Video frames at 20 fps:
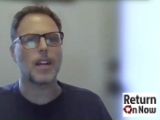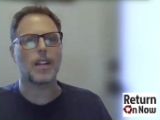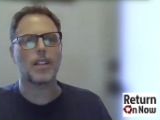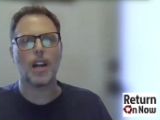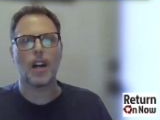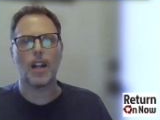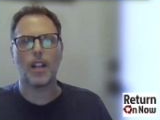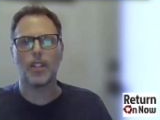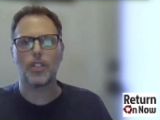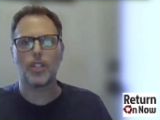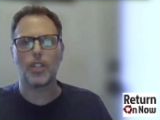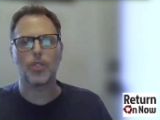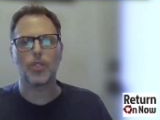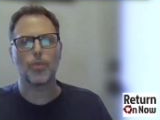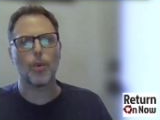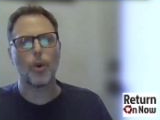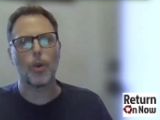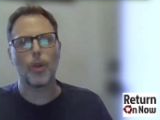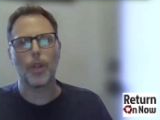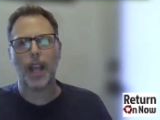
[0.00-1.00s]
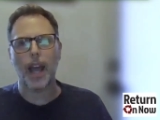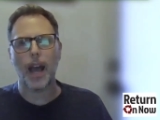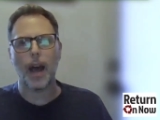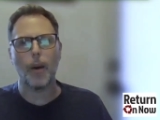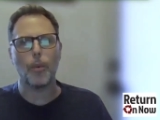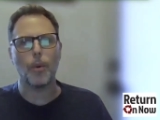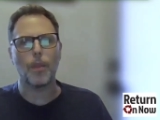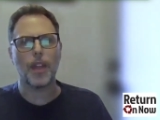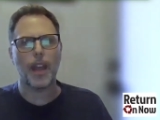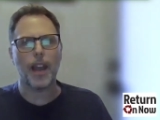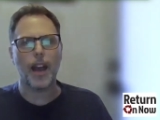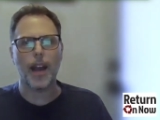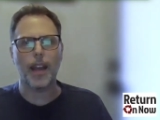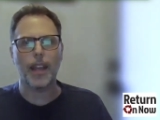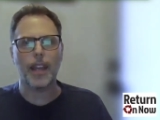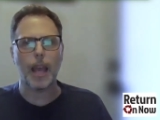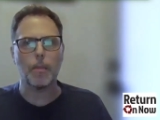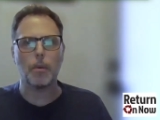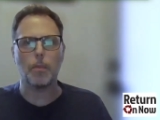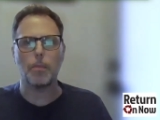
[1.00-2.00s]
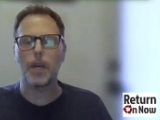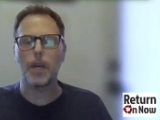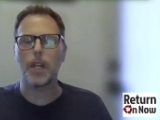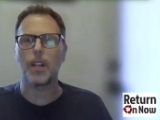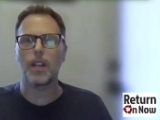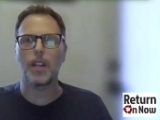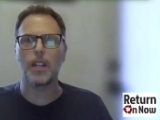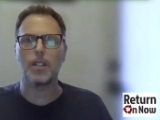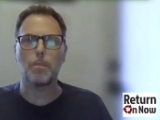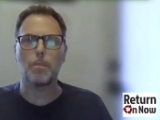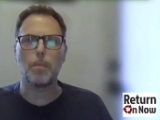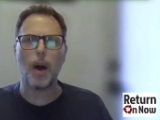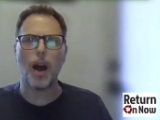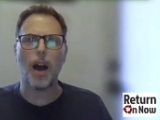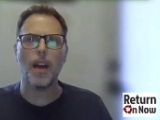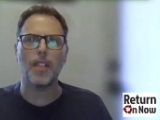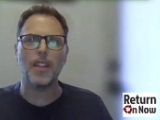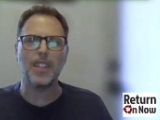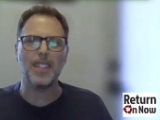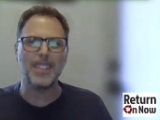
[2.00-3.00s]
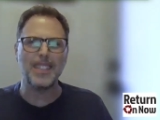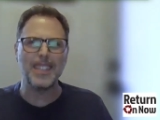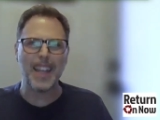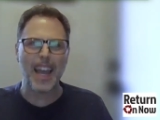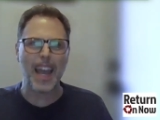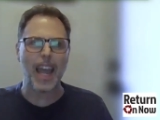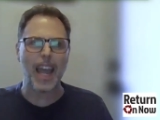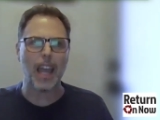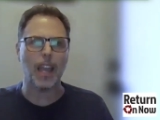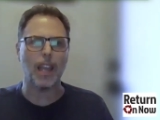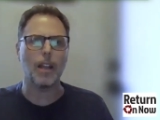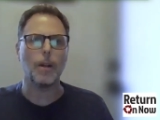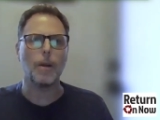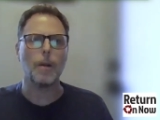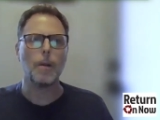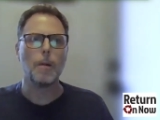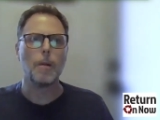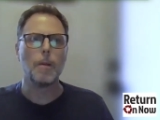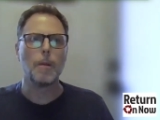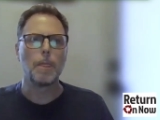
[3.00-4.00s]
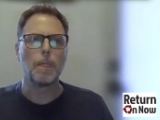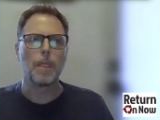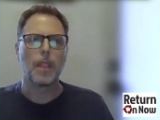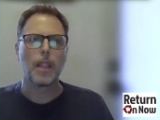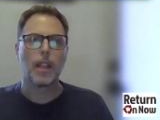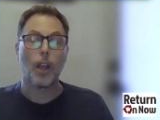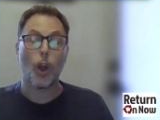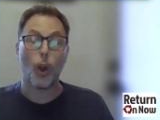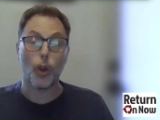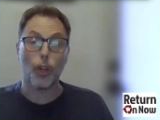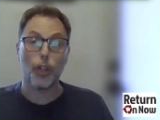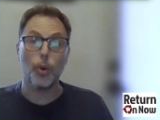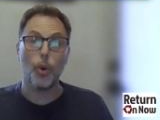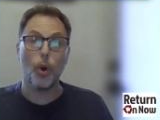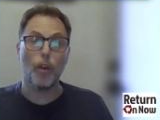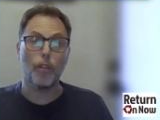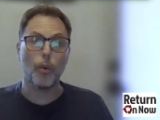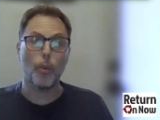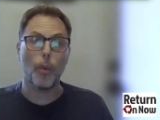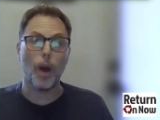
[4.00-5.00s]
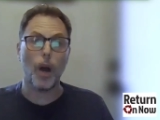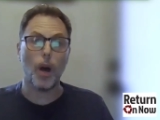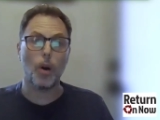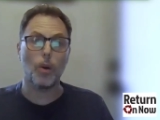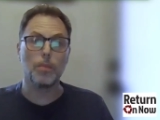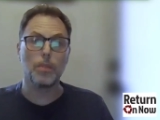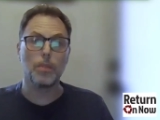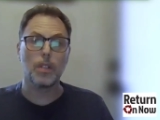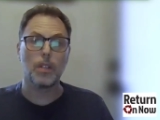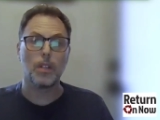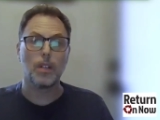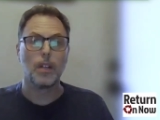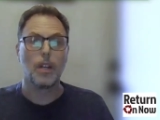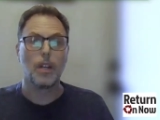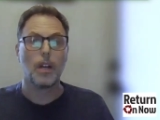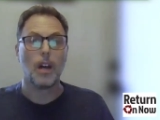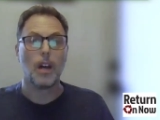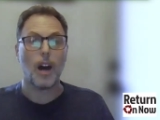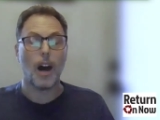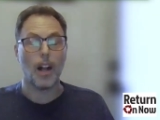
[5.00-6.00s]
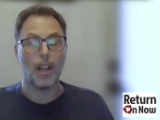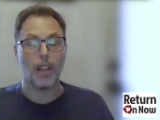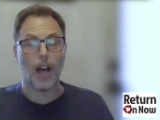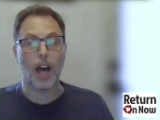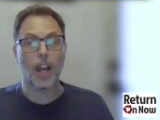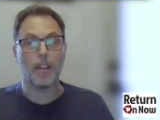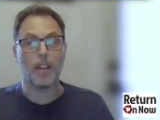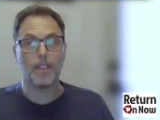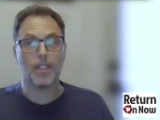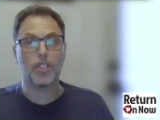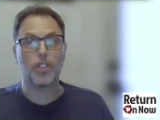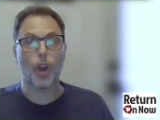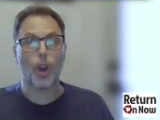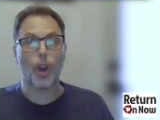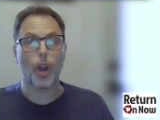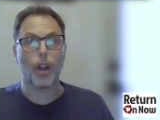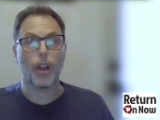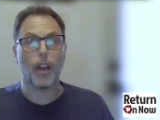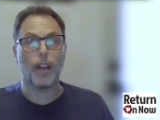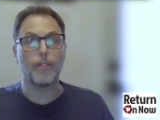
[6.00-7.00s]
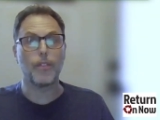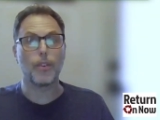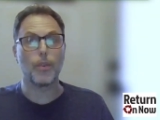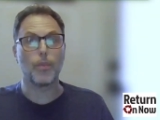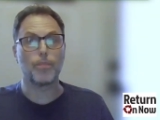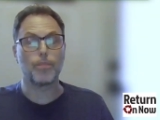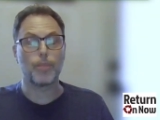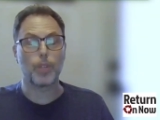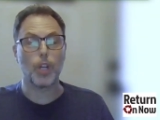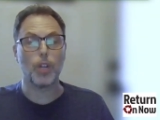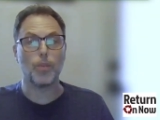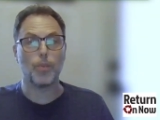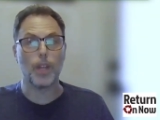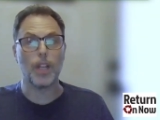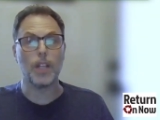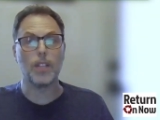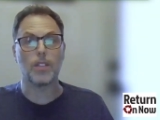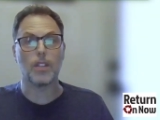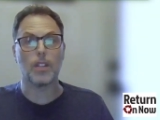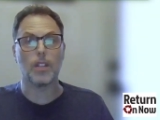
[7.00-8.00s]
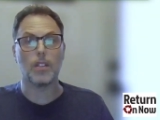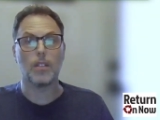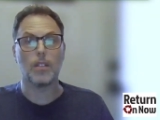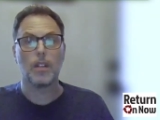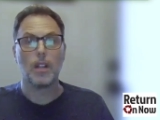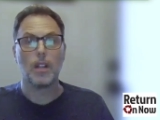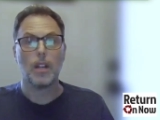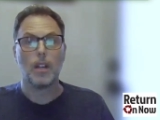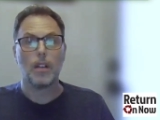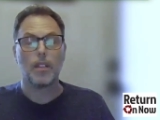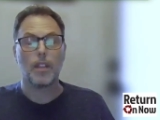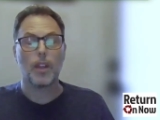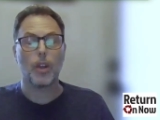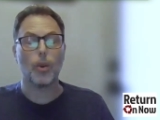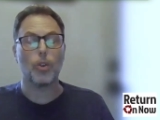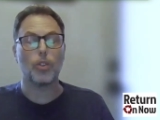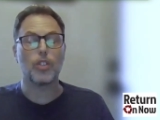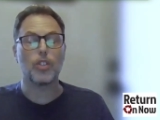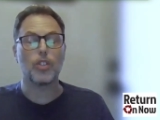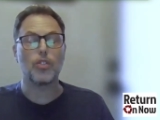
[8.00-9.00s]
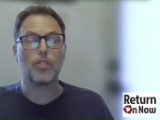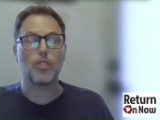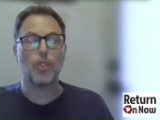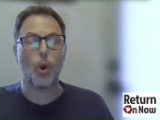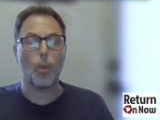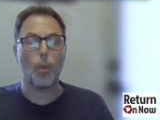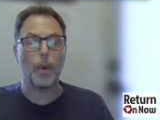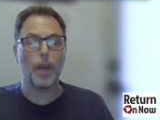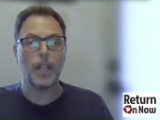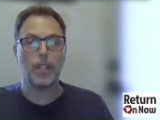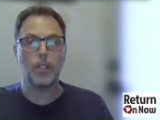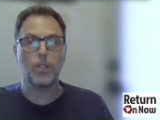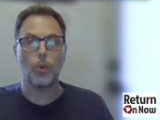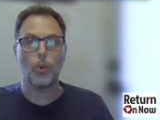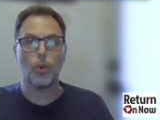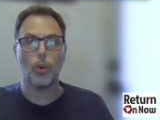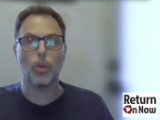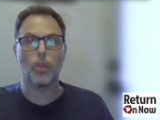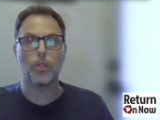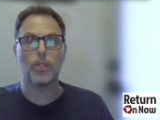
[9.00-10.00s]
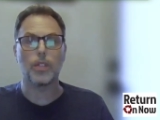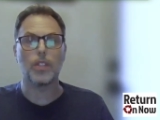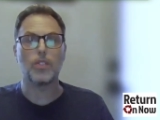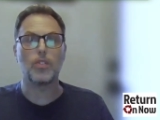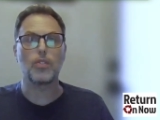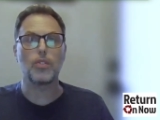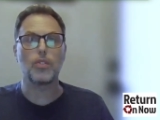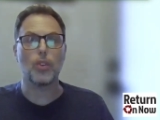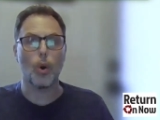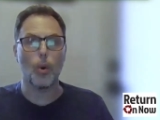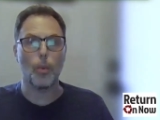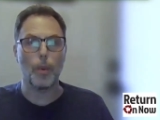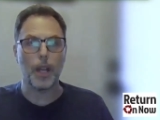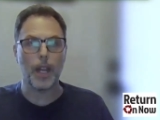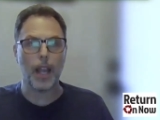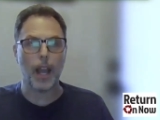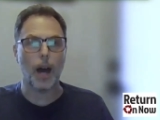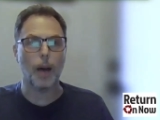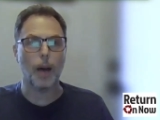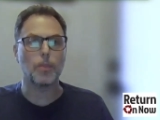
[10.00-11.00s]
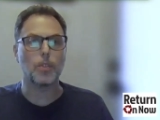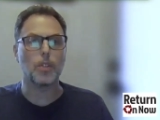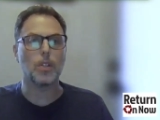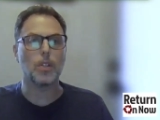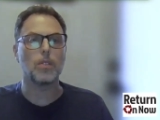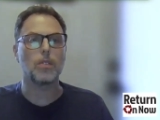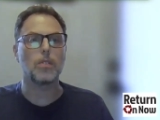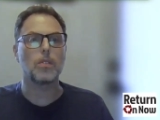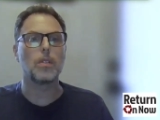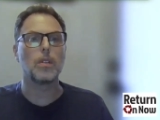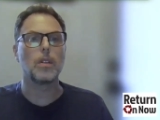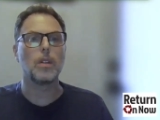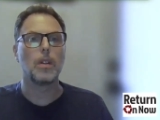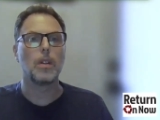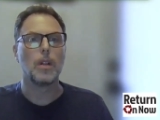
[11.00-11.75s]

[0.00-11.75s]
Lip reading: technology is rolling out with AI capabilities by the day. Are you overwhelmed? A lot of us are, and for good reason. There are just so many tools and so many options.